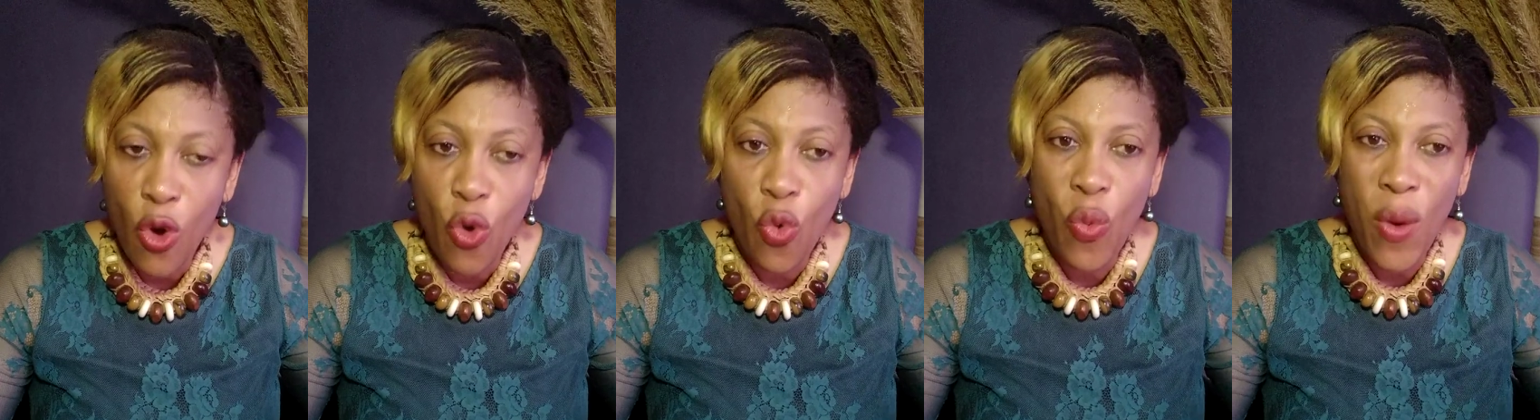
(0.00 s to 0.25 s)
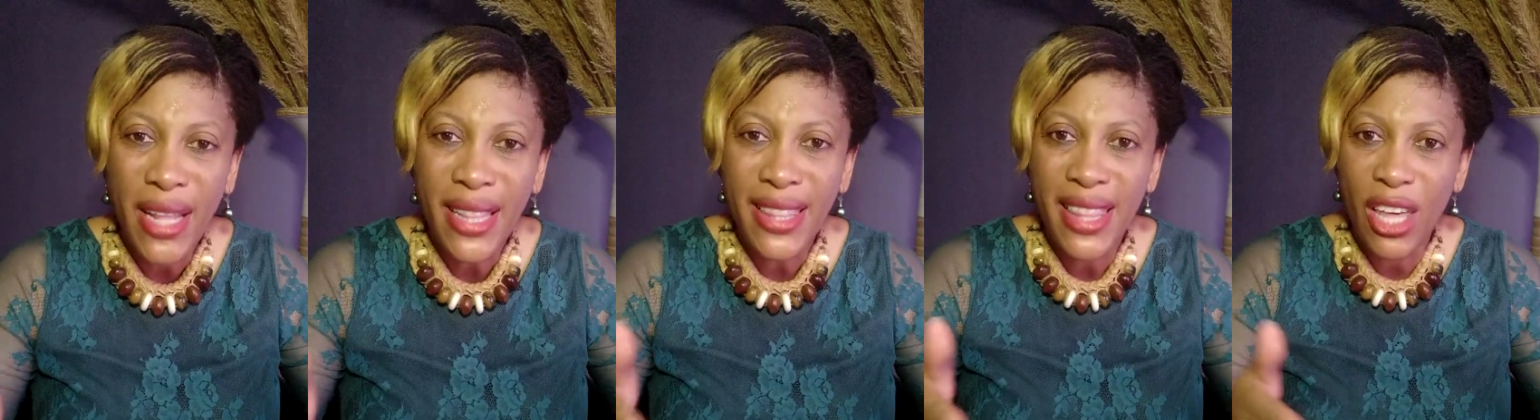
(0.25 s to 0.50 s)

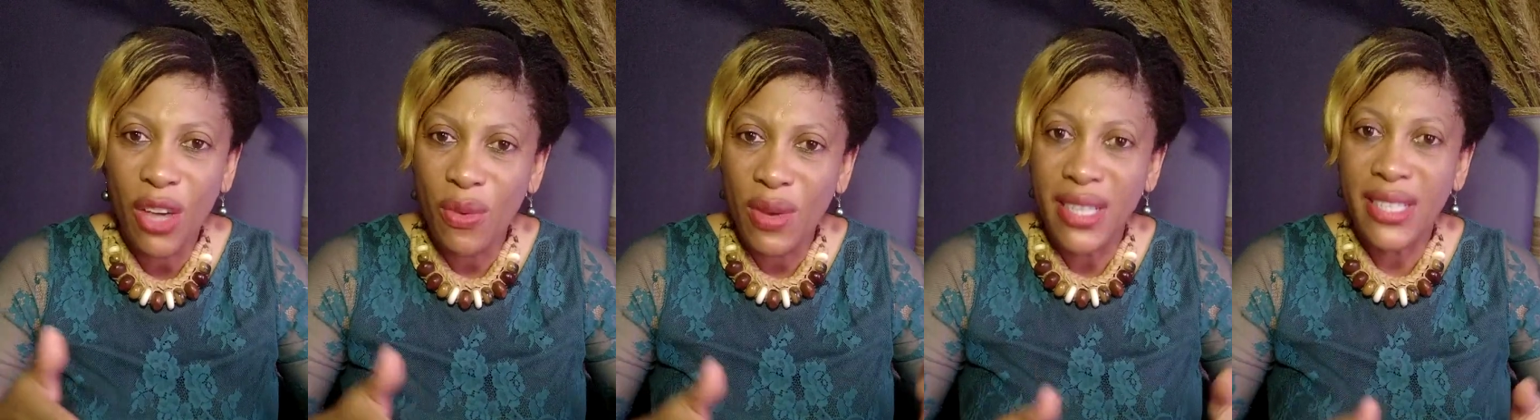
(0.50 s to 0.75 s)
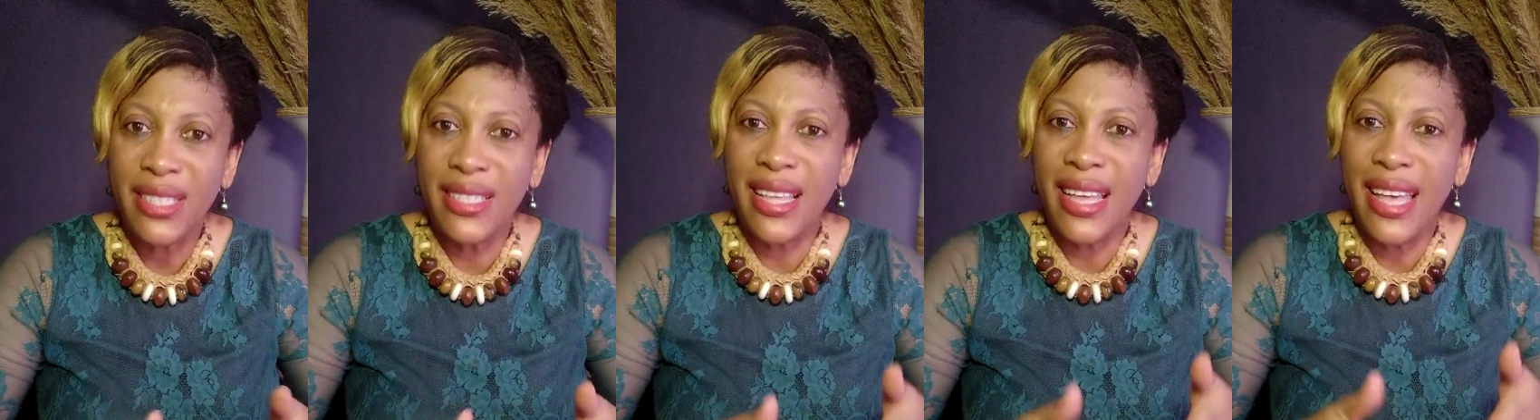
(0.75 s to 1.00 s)
When there
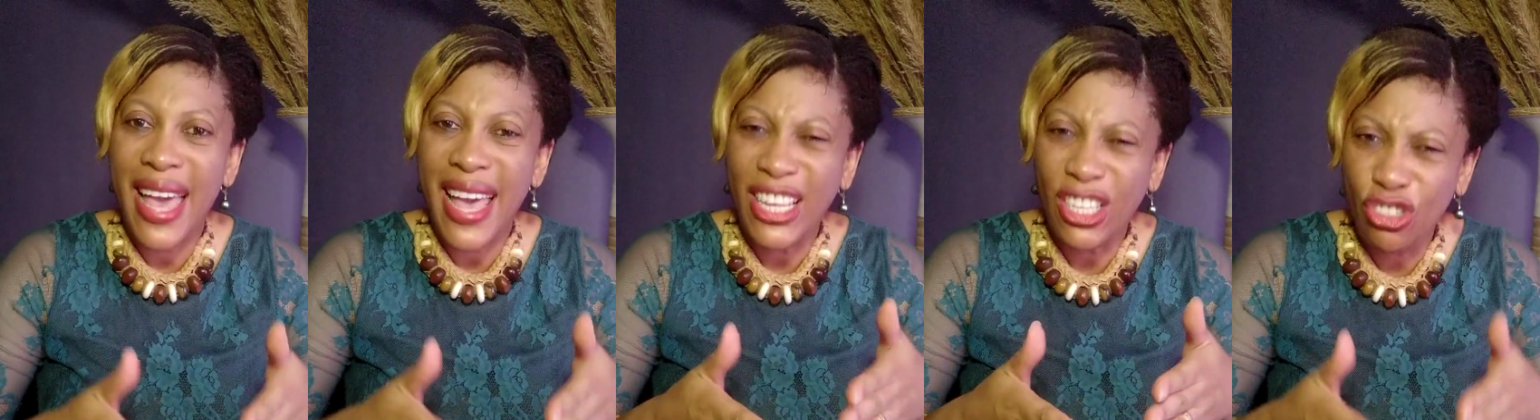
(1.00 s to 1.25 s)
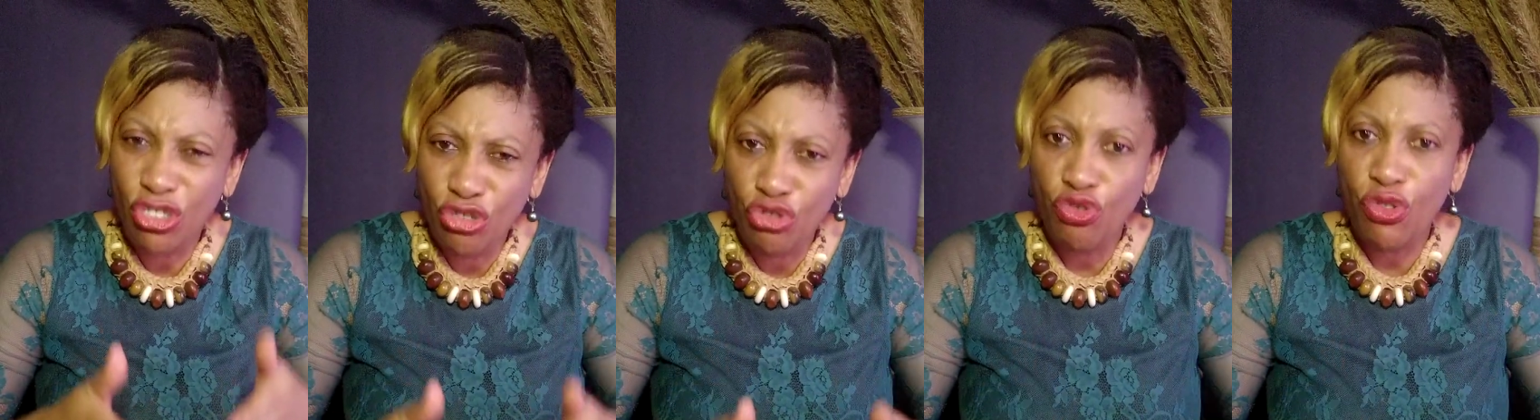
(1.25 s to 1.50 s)
is
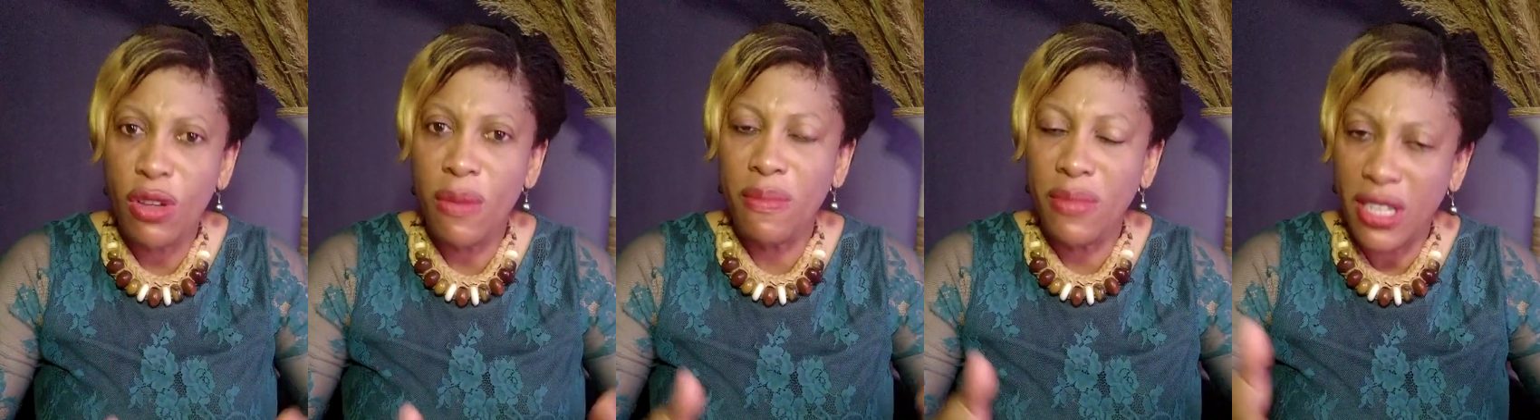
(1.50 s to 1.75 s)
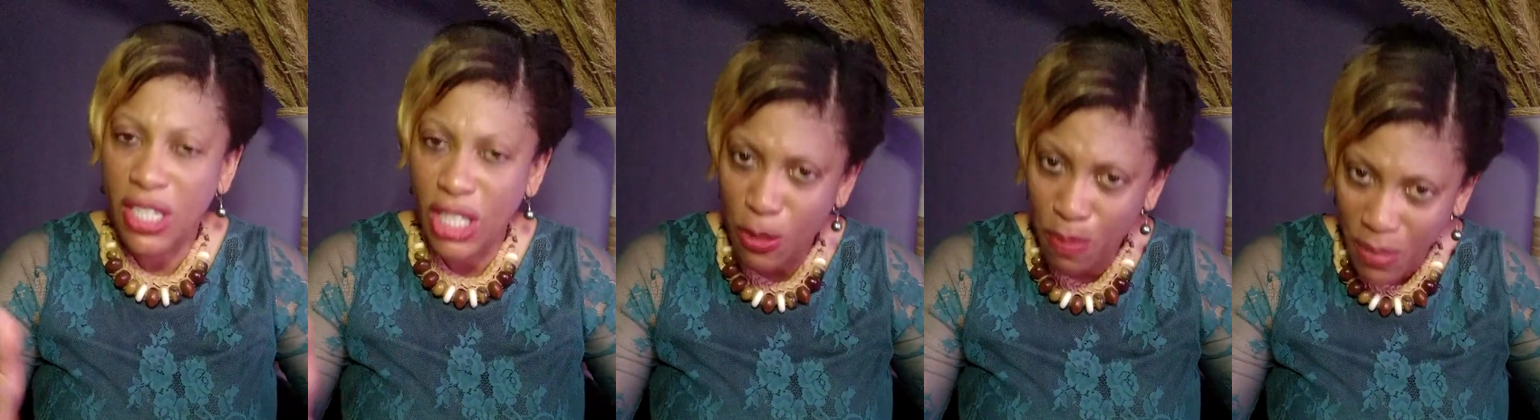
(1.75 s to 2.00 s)

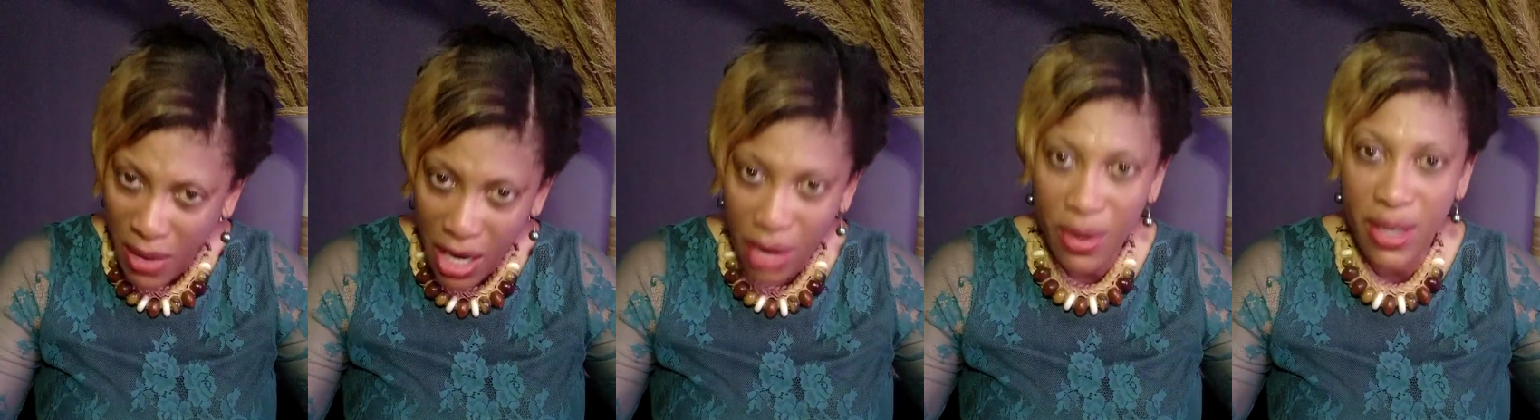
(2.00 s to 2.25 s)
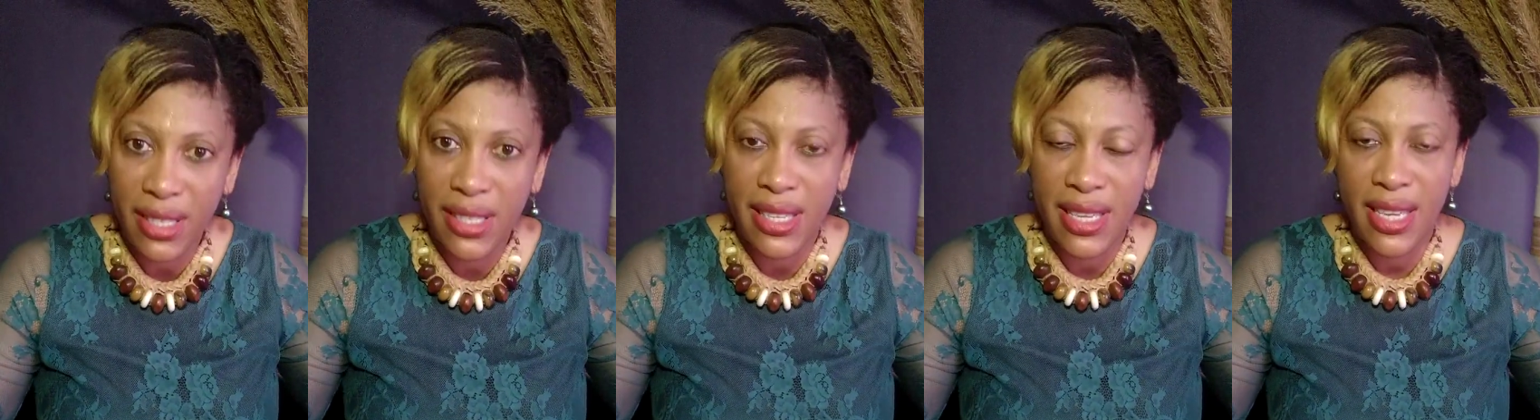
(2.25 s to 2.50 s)
extreme
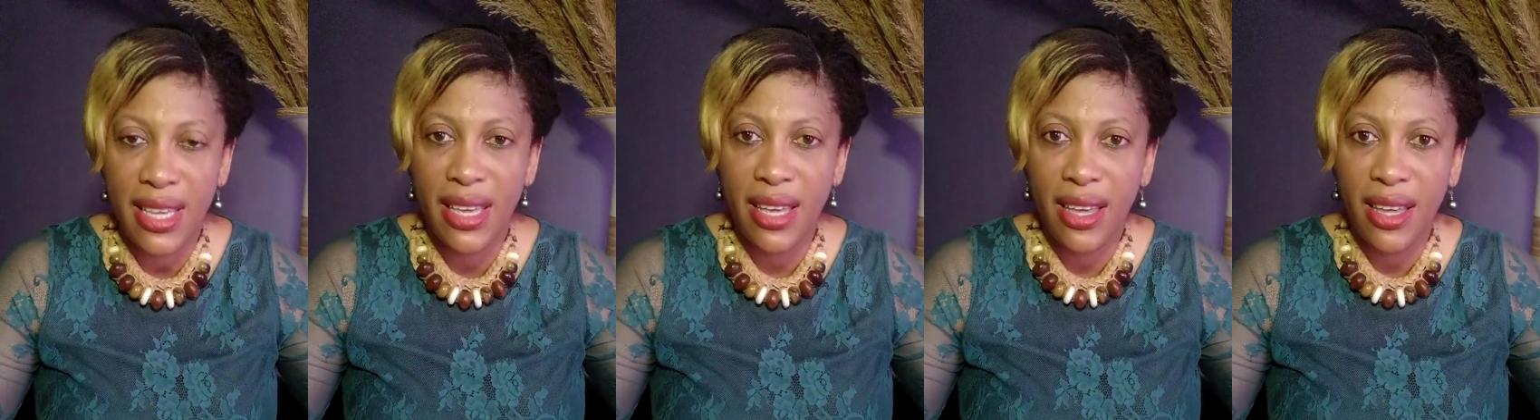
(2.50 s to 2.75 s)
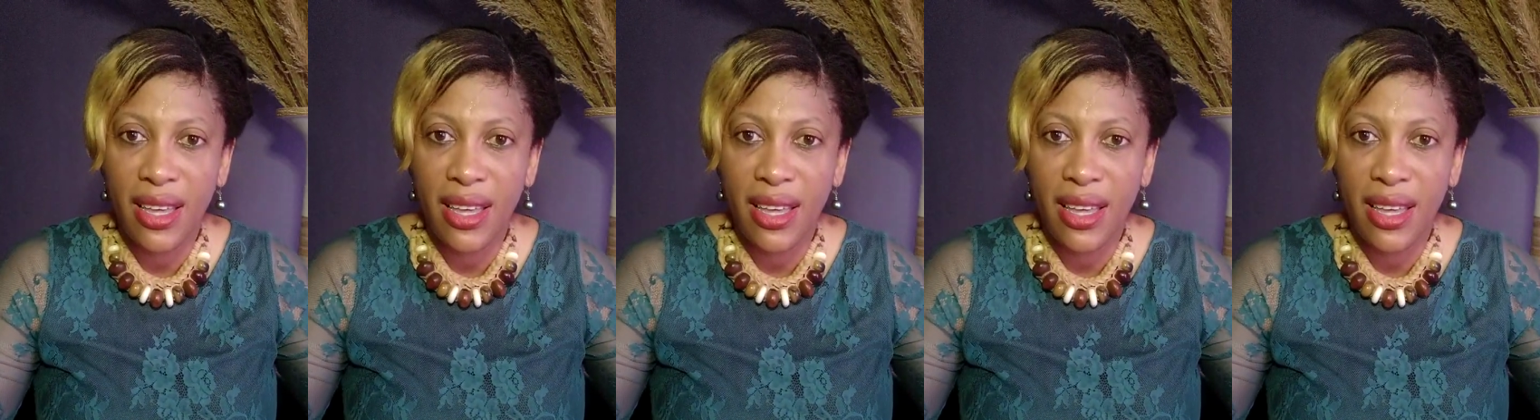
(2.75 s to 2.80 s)
disparity,